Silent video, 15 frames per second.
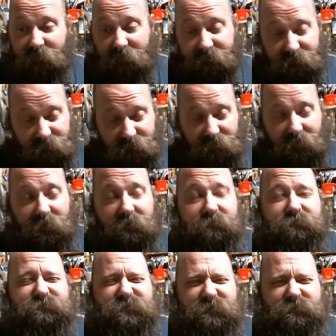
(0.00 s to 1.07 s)
I do not
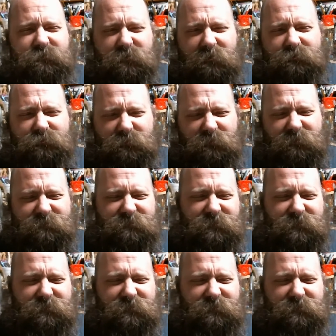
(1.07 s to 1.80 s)
take you guys for granted.